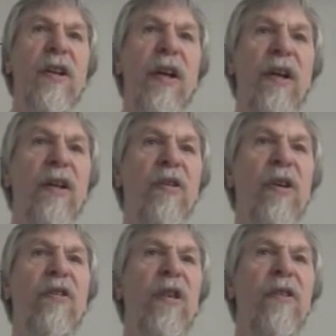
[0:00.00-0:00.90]
in
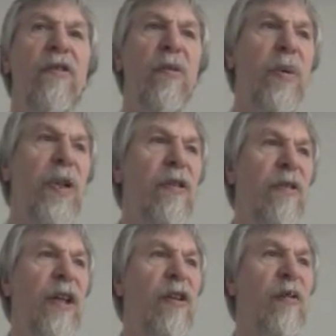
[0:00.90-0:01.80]
contrast to
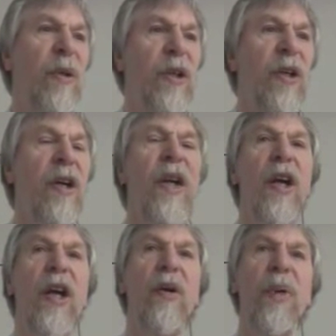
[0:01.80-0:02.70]
pthreads, where
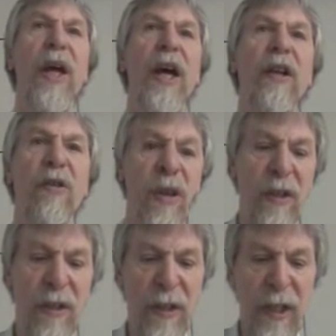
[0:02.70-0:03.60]
we had to
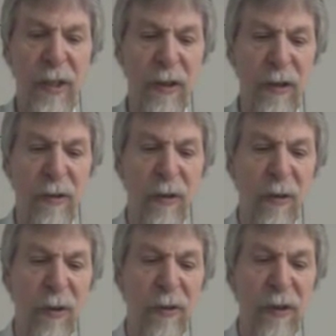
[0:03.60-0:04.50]
indicate
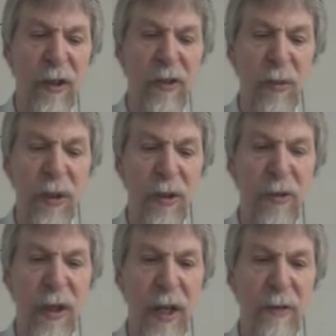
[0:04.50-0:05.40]
synchronization. We
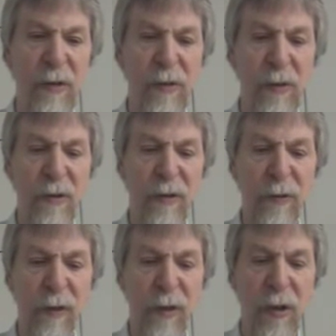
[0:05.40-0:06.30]
don't have to do
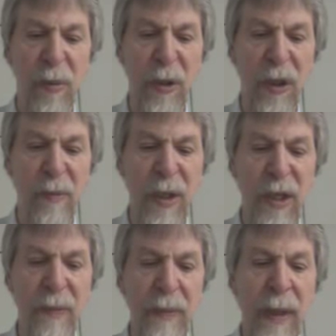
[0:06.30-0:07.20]
this for
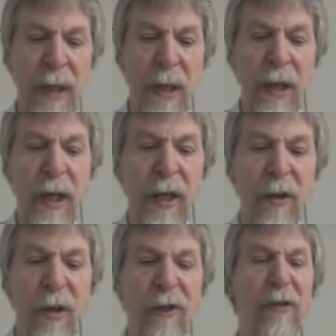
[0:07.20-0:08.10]
OpenMP.
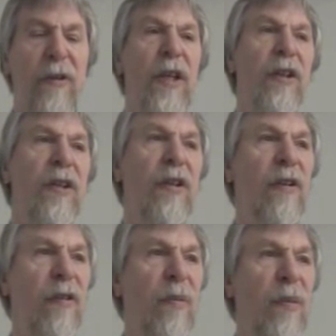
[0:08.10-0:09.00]
And also, data
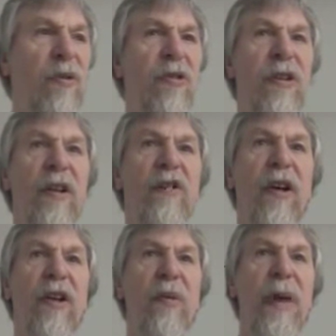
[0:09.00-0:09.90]
distribution is
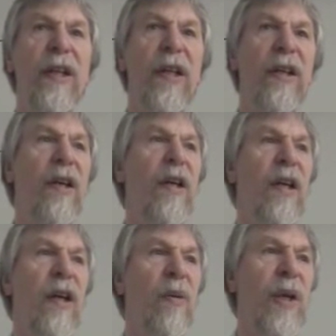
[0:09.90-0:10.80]
automatic.
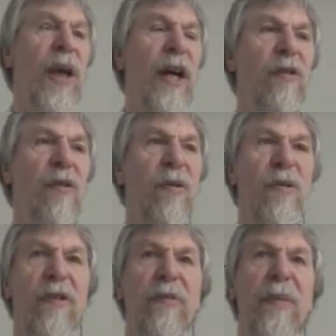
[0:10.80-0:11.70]
We had to
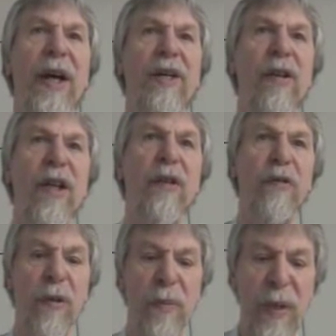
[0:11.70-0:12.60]
do this manually
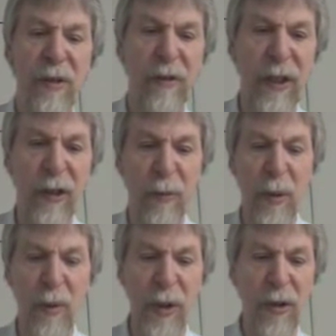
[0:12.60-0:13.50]
for pthreads,
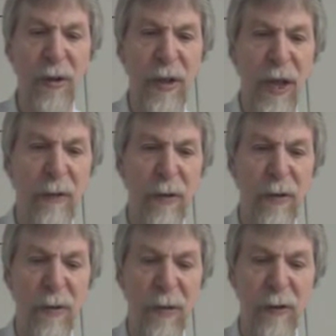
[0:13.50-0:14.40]
but we don't have to
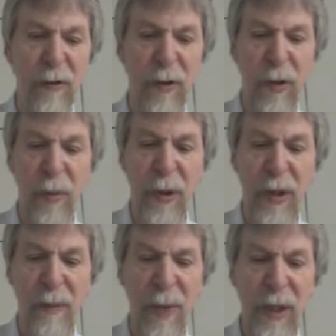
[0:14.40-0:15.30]
do this for
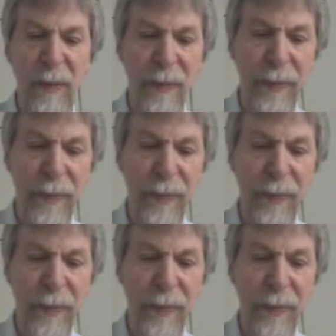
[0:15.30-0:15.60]
OpenMP.